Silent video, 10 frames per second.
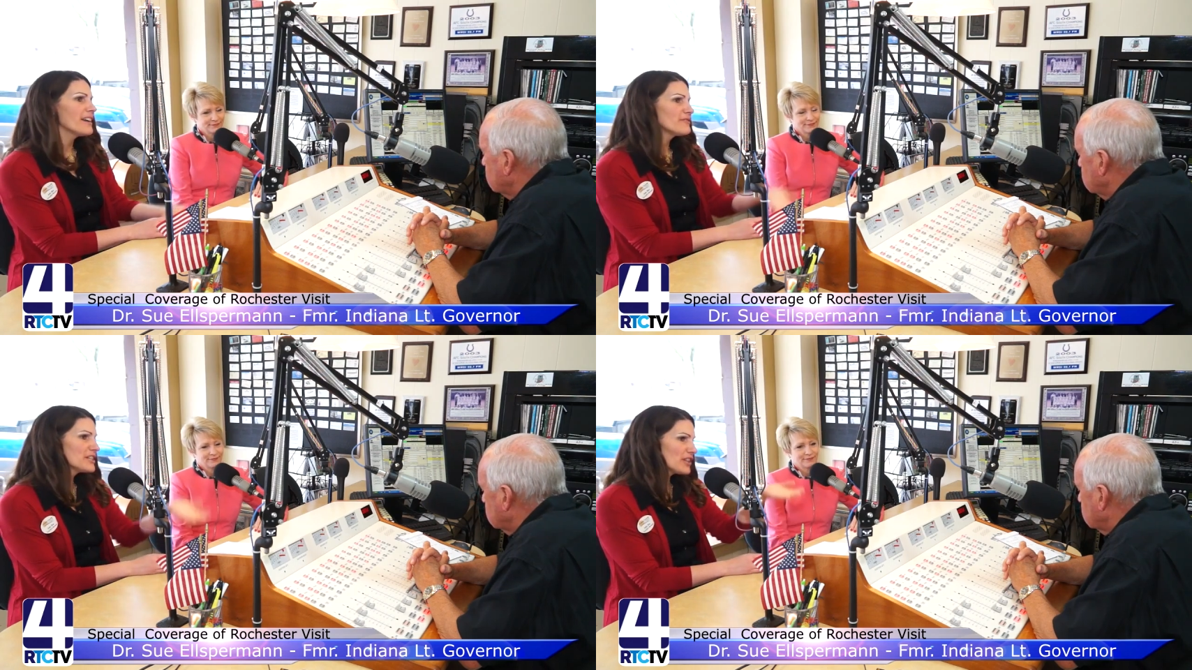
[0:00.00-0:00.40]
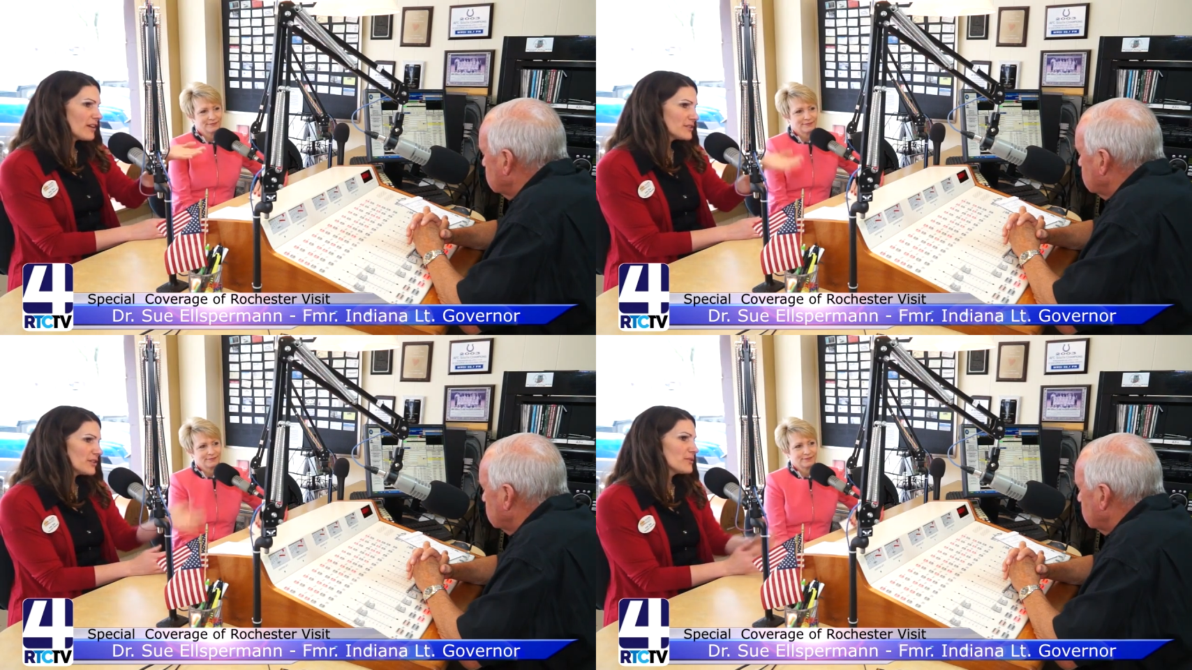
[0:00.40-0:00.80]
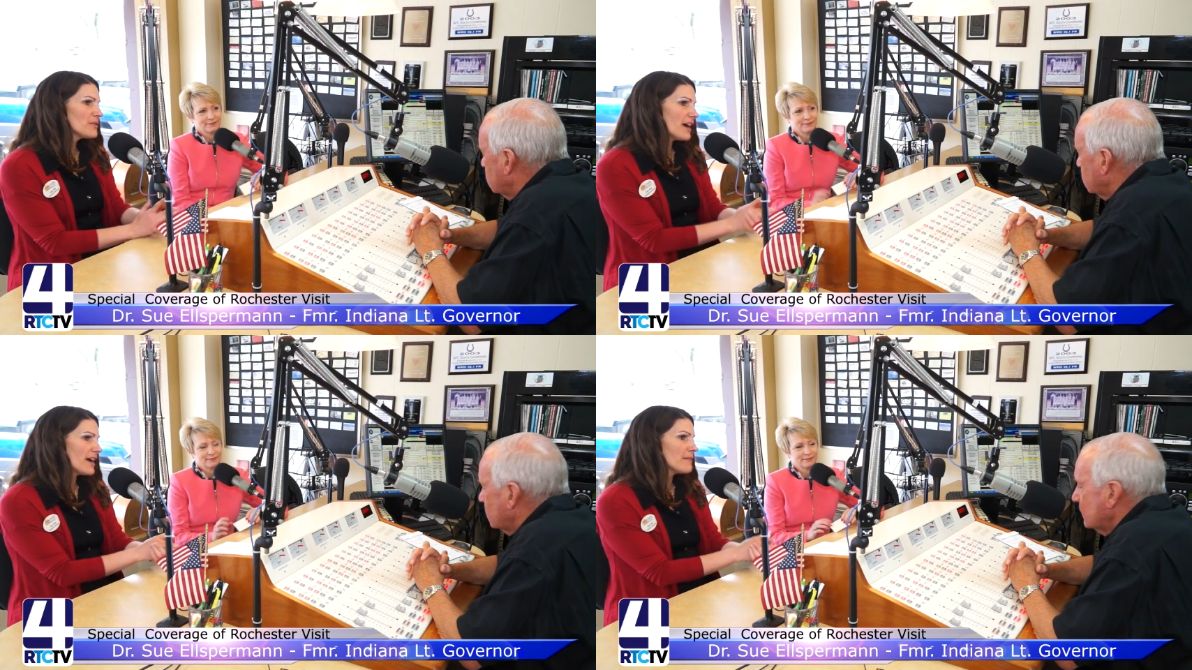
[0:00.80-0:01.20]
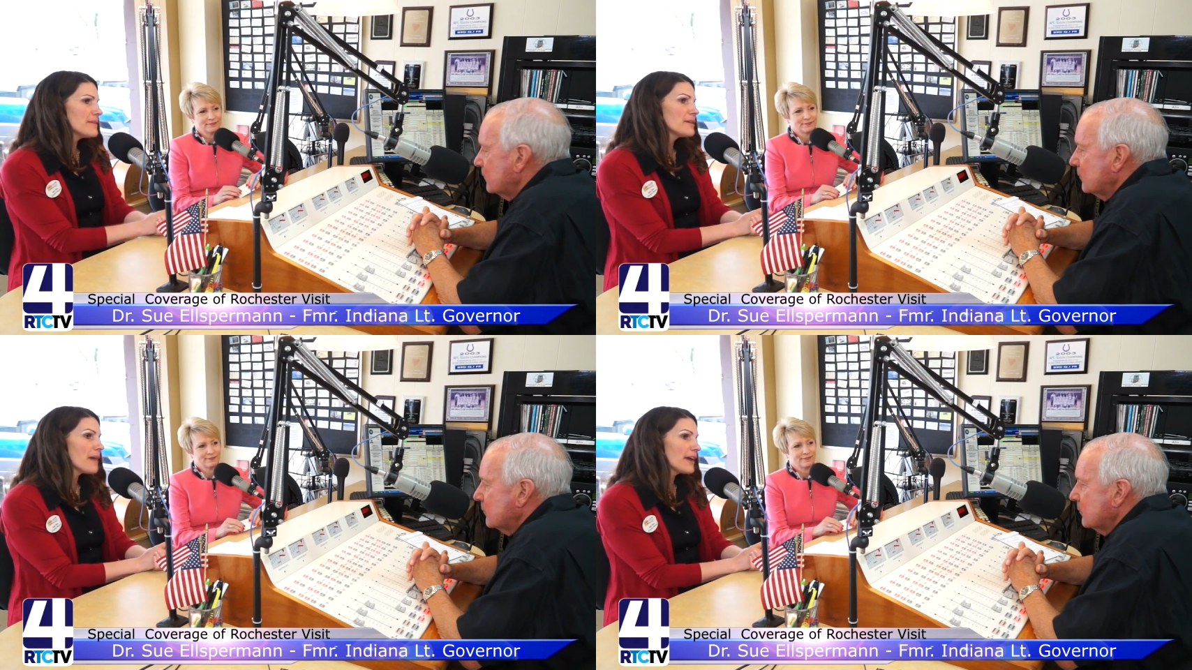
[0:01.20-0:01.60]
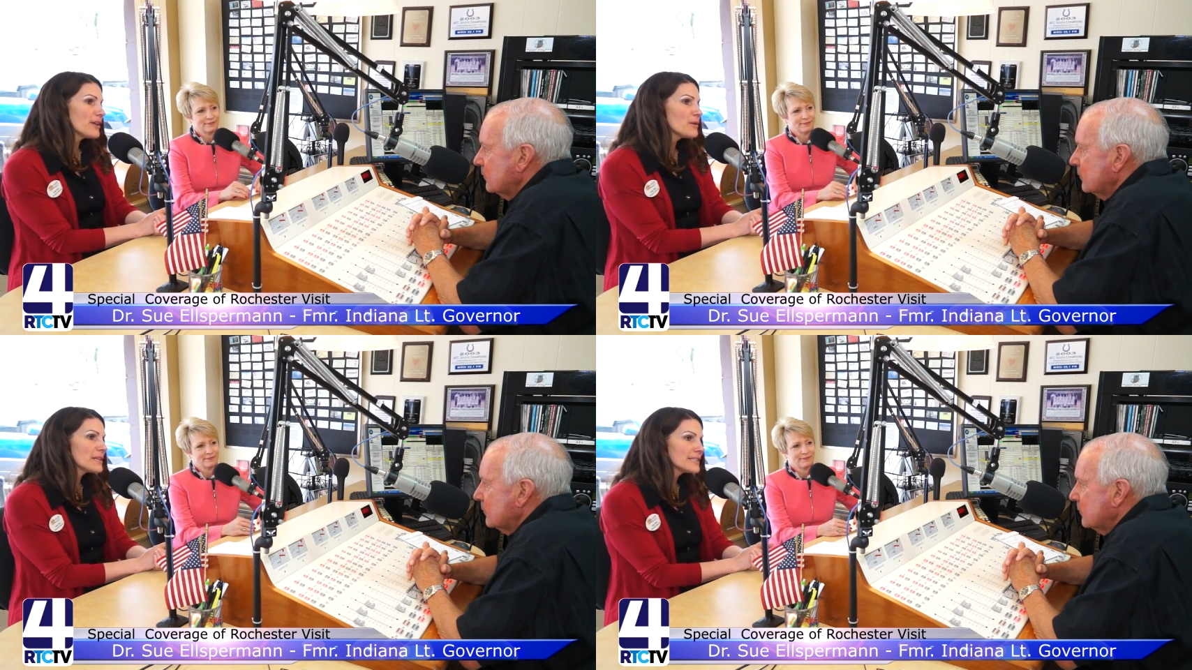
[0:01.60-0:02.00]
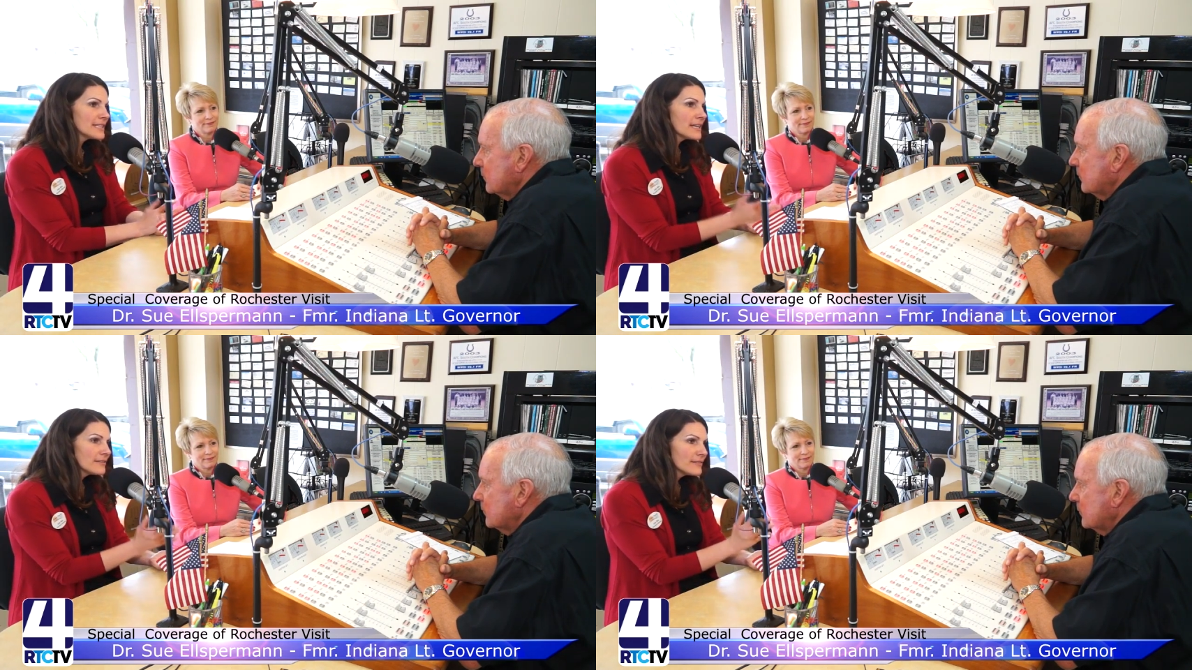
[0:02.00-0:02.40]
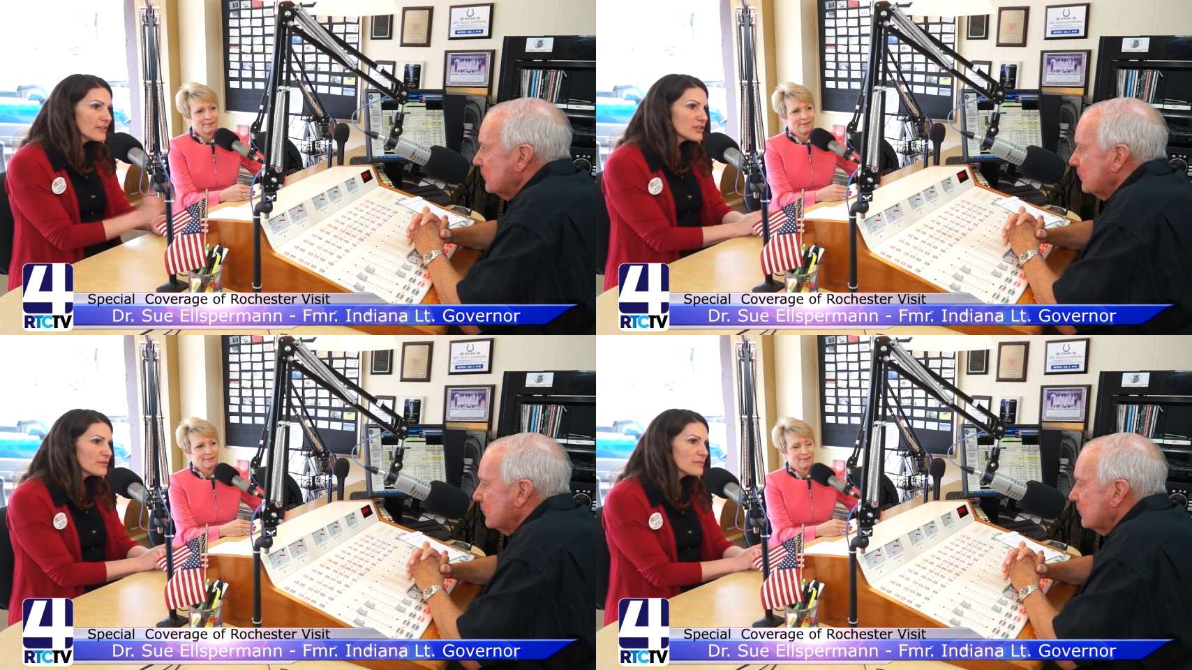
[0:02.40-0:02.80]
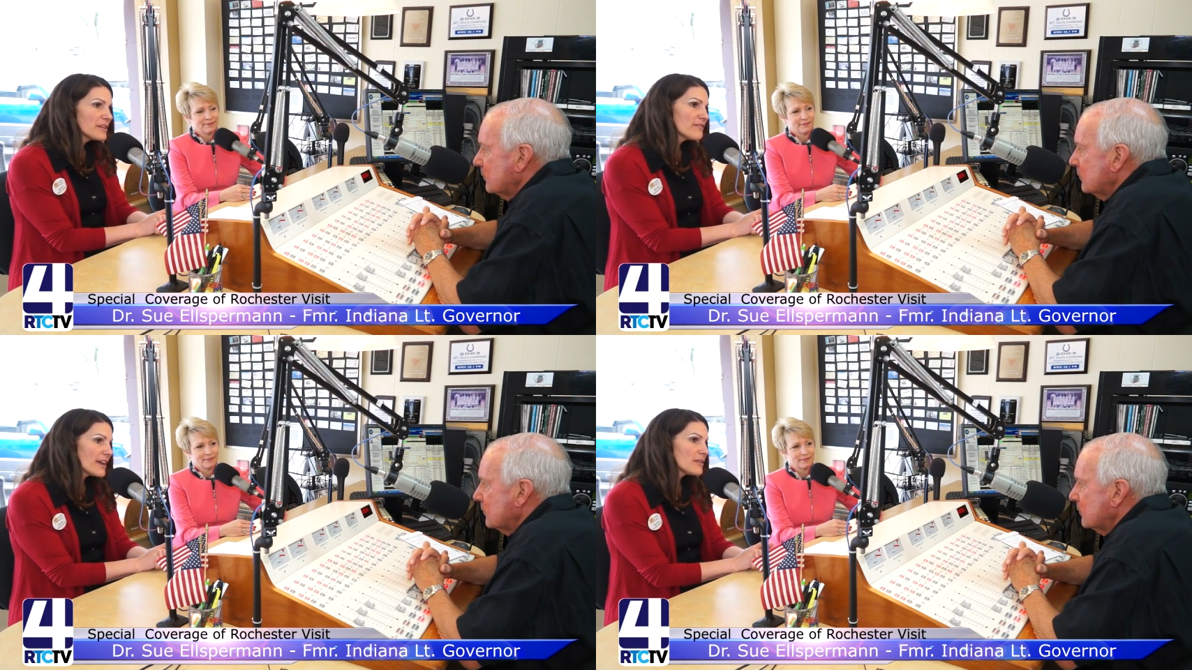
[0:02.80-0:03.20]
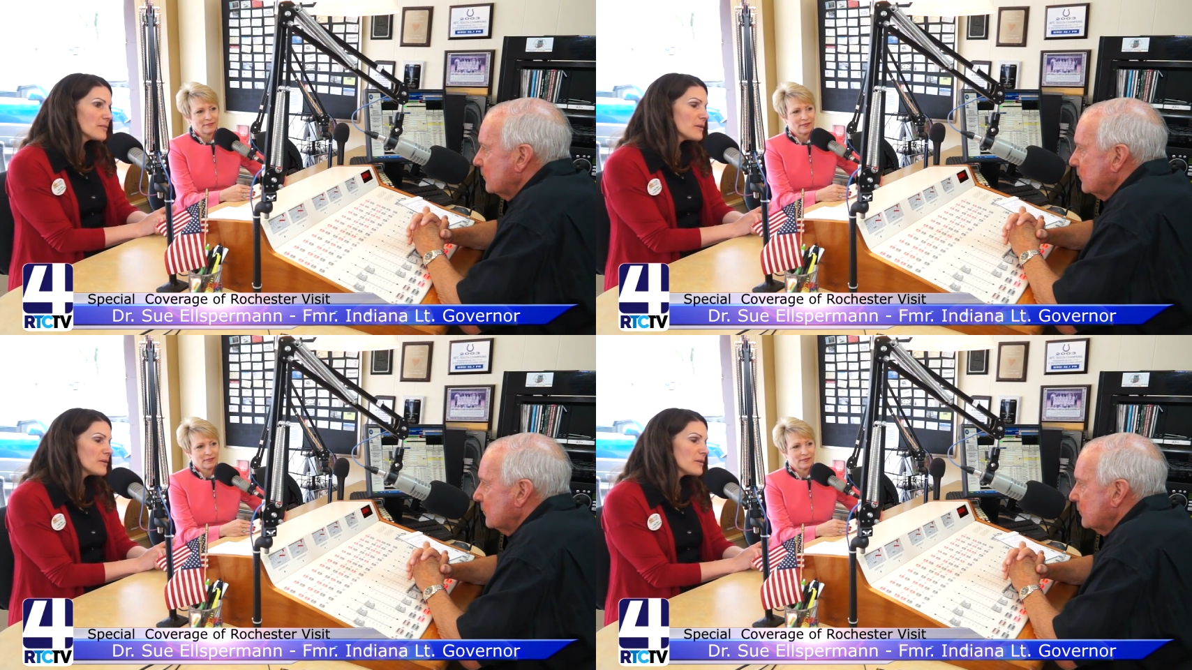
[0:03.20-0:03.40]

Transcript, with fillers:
Speaker 1: reach out to Mayor Milo and see if she would be available.